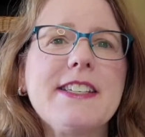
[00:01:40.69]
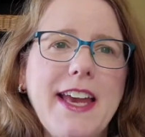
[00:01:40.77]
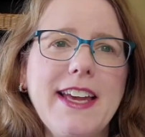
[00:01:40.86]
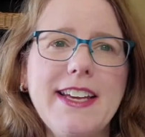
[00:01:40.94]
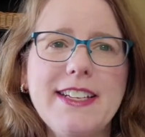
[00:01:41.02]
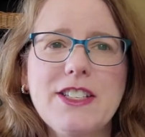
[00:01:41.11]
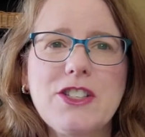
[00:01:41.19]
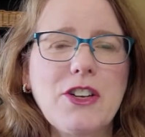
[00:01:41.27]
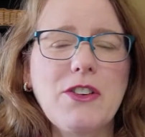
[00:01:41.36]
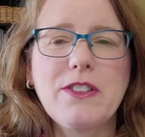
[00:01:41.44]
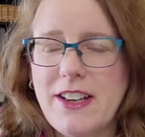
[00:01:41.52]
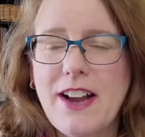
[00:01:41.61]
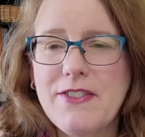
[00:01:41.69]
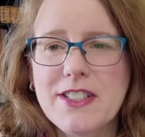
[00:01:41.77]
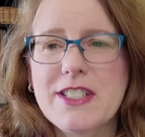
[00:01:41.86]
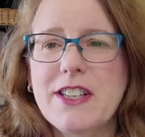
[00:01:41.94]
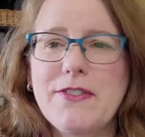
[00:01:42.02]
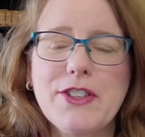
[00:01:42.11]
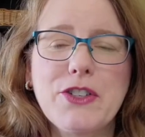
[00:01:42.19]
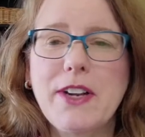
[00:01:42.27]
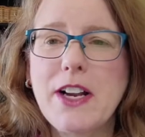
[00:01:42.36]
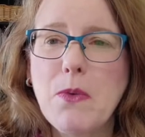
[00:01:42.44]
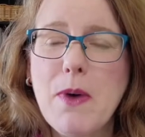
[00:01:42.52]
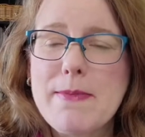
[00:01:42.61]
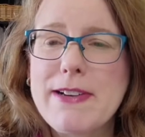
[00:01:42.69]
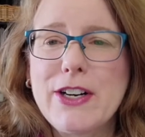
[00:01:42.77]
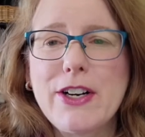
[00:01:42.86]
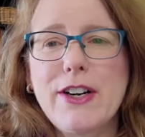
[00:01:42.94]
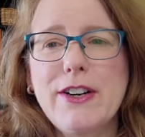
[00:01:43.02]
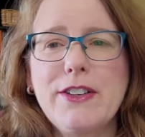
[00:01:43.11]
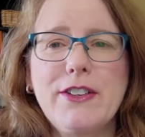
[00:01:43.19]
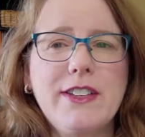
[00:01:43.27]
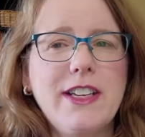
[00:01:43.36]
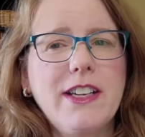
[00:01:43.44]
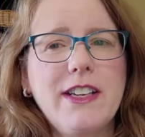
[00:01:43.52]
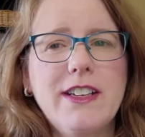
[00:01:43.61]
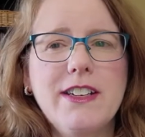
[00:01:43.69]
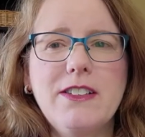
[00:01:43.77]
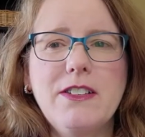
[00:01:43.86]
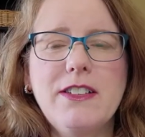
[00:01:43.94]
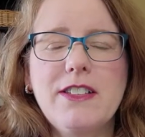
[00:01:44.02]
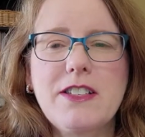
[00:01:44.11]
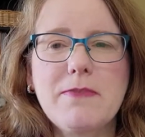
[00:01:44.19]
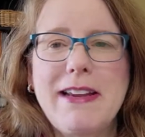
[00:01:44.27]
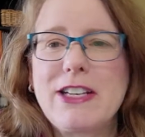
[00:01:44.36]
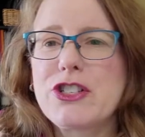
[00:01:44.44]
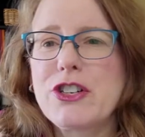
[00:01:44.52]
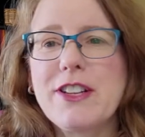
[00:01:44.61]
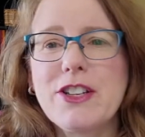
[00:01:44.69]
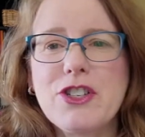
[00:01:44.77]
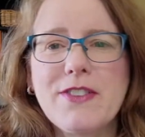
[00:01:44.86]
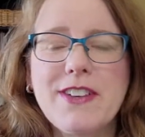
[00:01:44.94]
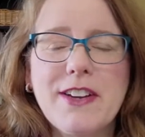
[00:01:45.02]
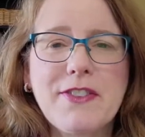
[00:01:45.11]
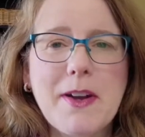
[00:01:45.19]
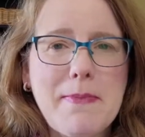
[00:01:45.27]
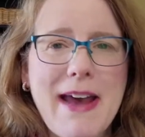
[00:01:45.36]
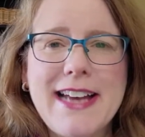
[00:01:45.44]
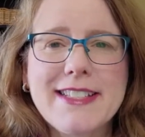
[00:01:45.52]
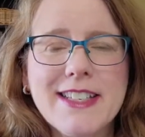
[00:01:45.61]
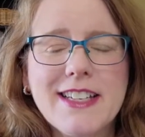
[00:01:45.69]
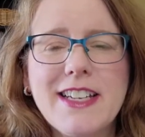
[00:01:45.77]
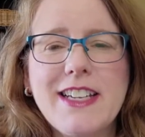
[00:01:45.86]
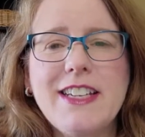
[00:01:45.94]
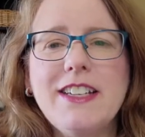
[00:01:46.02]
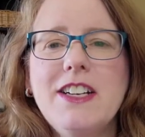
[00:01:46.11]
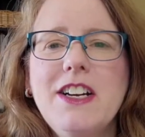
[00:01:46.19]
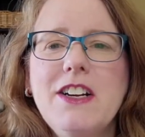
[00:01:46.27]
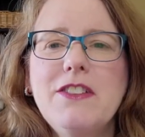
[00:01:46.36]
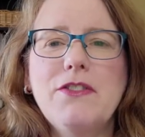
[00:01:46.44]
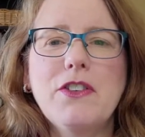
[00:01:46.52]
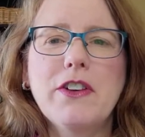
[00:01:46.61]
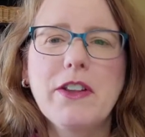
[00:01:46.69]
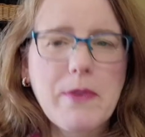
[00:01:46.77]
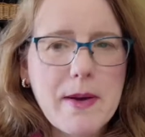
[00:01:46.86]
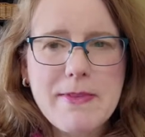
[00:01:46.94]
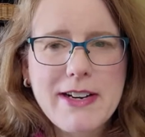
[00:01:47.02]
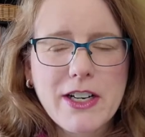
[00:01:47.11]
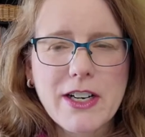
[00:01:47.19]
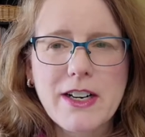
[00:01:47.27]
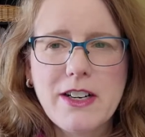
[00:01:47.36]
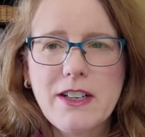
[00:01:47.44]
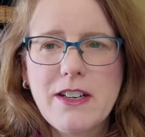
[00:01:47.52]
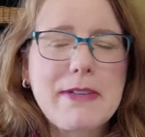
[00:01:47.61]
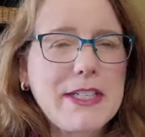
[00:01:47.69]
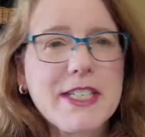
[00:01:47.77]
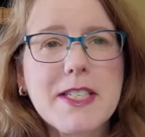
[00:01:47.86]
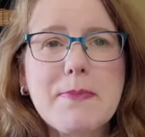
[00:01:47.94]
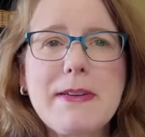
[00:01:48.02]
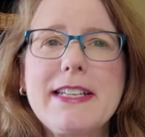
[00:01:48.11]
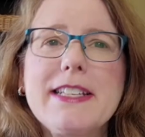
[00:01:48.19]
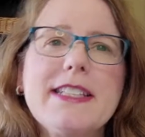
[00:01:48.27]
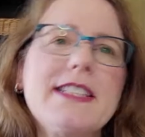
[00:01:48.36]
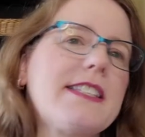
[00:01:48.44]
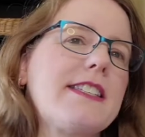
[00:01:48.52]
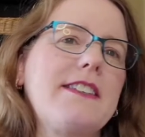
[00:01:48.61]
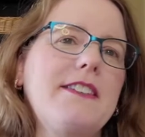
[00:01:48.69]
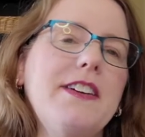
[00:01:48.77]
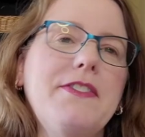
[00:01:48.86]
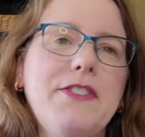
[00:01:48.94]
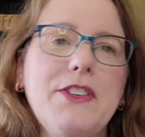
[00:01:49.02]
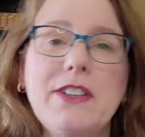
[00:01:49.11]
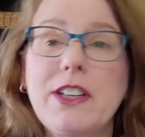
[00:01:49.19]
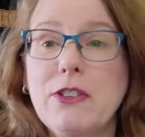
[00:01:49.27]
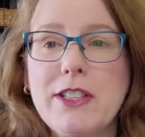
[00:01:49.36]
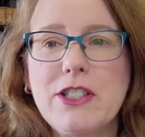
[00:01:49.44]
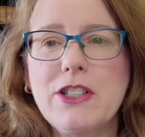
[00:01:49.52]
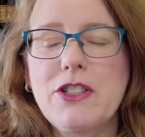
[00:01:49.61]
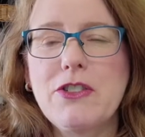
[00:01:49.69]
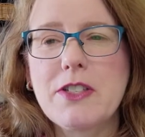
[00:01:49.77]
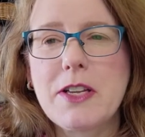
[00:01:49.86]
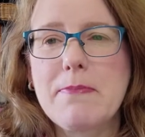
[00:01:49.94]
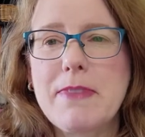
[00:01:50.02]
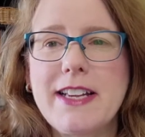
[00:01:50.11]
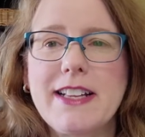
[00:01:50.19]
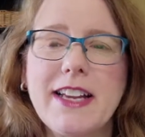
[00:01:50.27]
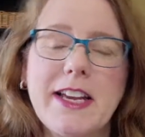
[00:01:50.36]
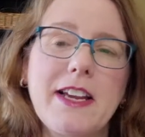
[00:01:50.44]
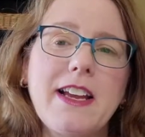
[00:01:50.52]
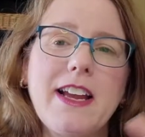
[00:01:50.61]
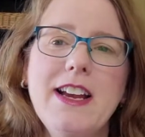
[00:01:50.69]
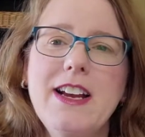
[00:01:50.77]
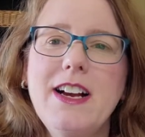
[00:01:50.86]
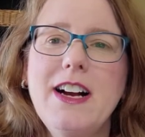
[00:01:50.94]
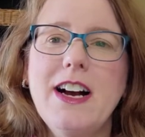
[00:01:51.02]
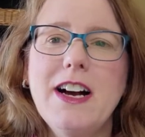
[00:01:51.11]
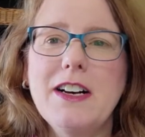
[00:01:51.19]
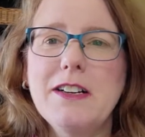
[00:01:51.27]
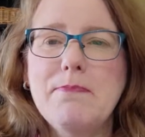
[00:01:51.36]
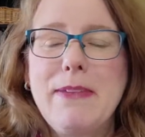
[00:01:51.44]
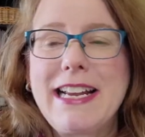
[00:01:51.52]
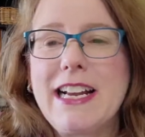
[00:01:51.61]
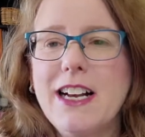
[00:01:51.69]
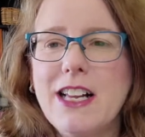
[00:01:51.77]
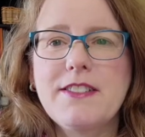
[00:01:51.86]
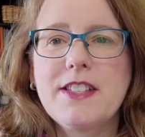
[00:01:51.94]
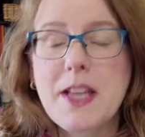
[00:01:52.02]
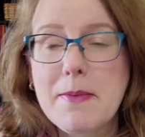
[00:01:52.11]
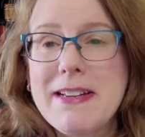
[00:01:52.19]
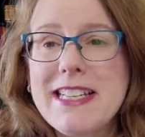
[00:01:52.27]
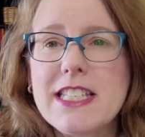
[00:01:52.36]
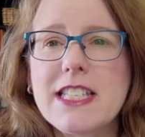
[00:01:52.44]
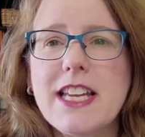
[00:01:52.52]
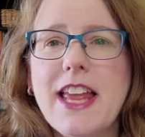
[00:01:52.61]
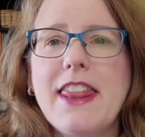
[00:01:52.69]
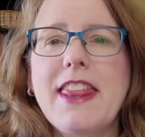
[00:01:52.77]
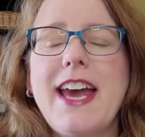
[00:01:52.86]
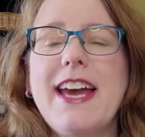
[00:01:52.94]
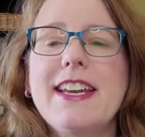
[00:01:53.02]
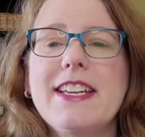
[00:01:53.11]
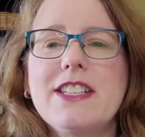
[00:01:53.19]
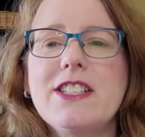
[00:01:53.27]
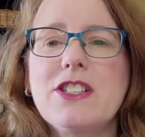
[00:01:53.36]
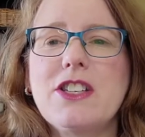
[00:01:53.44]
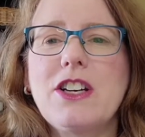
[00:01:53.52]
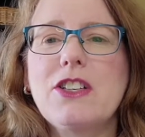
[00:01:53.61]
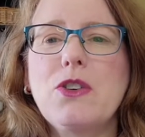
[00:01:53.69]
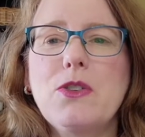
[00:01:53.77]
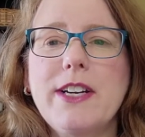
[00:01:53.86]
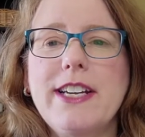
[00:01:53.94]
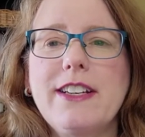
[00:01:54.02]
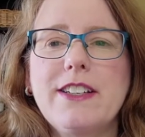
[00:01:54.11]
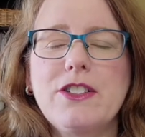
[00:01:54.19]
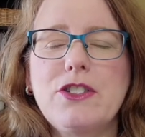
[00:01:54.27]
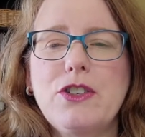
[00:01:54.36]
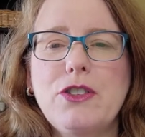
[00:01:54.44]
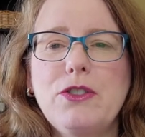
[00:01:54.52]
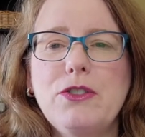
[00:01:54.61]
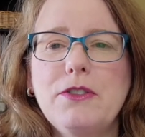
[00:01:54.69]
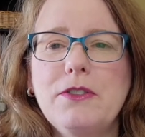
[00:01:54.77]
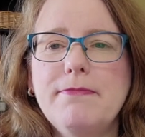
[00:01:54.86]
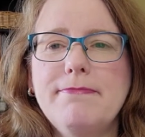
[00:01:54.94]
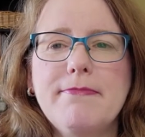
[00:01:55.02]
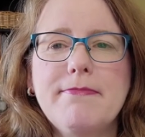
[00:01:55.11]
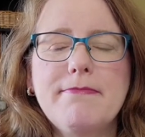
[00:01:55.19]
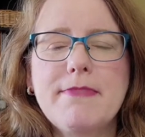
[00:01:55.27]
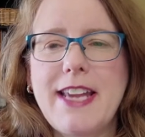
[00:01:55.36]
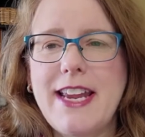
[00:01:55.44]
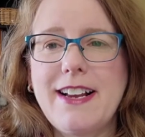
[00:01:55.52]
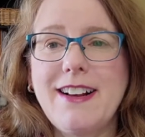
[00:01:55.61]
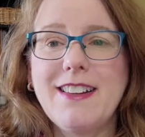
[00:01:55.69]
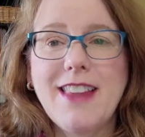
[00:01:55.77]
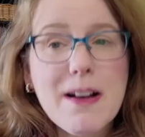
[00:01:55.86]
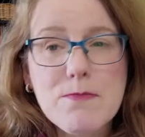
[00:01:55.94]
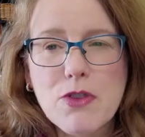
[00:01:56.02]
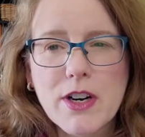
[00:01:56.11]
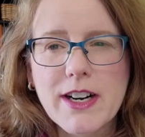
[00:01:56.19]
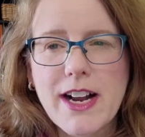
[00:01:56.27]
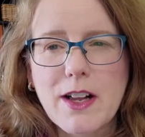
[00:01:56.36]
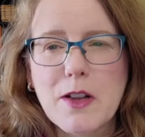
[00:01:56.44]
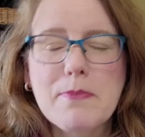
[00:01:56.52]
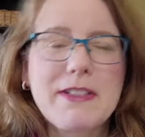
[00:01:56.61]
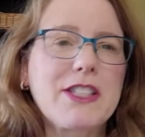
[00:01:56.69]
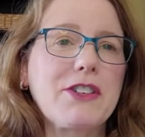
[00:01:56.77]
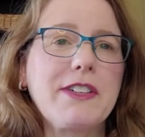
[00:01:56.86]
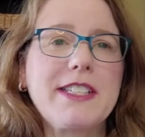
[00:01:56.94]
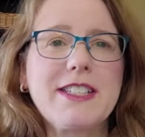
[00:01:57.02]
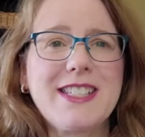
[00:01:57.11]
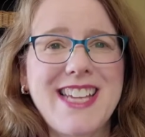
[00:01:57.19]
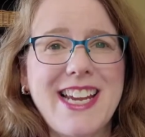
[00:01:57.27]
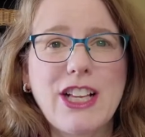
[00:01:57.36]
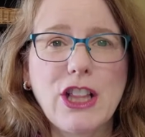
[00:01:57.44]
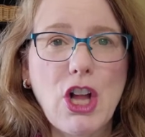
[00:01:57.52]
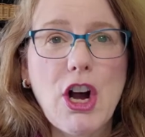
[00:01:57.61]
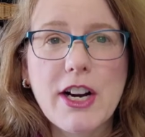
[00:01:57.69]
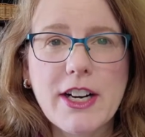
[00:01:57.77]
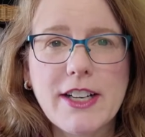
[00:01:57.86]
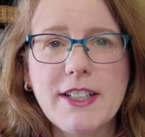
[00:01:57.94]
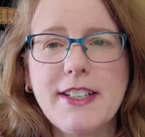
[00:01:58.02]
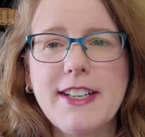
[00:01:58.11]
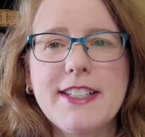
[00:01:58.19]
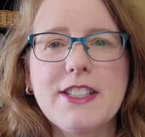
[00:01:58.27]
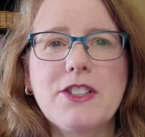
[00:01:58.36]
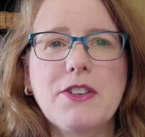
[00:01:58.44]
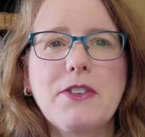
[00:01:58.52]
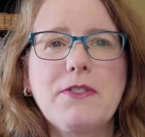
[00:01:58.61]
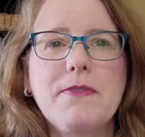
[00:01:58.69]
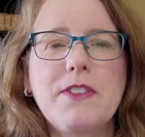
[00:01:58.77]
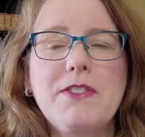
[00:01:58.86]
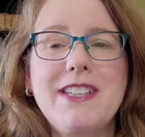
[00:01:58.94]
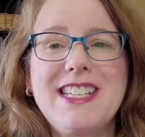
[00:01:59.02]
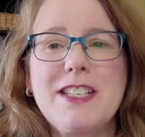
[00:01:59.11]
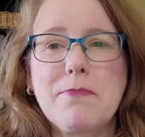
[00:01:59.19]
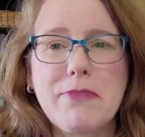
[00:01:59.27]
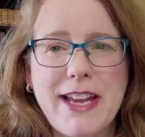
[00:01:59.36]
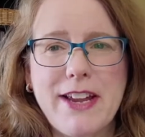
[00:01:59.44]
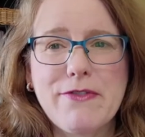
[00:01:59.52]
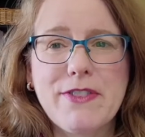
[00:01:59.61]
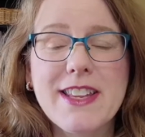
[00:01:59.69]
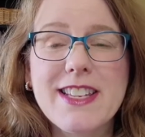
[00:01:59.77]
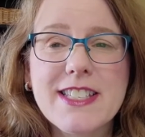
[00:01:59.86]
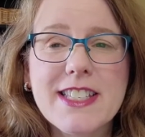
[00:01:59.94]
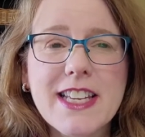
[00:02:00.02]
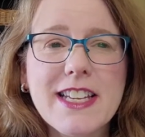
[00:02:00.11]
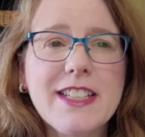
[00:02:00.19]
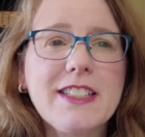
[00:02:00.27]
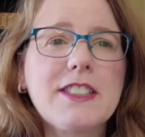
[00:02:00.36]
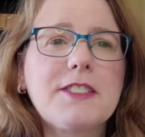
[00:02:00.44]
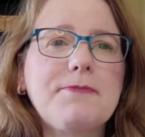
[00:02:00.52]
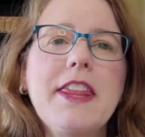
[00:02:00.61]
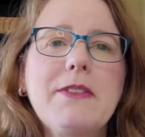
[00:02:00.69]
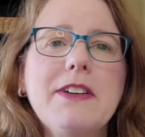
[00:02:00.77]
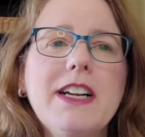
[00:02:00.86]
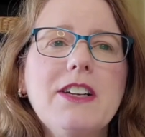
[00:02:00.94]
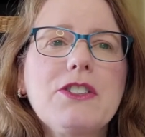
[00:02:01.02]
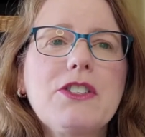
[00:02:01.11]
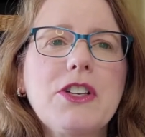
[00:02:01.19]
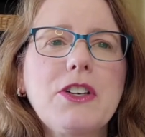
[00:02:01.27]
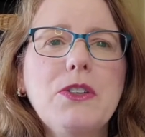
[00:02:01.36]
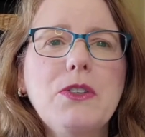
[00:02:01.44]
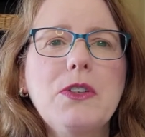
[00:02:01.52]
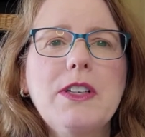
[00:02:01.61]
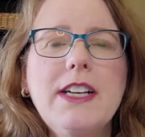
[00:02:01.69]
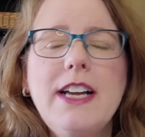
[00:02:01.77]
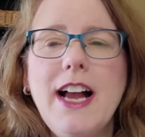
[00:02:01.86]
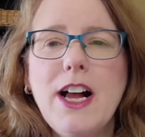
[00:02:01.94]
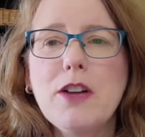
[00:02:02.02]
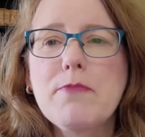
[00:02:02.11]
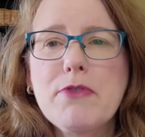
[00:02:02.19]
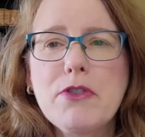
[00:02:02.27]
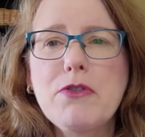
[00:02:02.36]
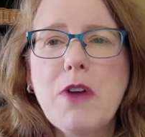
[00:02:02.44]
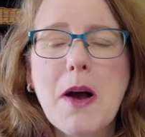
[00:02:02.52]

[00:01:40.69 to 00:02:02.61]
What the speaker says: And so obviously if you're doing a webinar, you need to make sure that you have enough capacity for the webinar participants. If you're going to do something like a big summit, that is going to take a lot more help. It's going to take longer, and so you need to plan for these things. They will also help you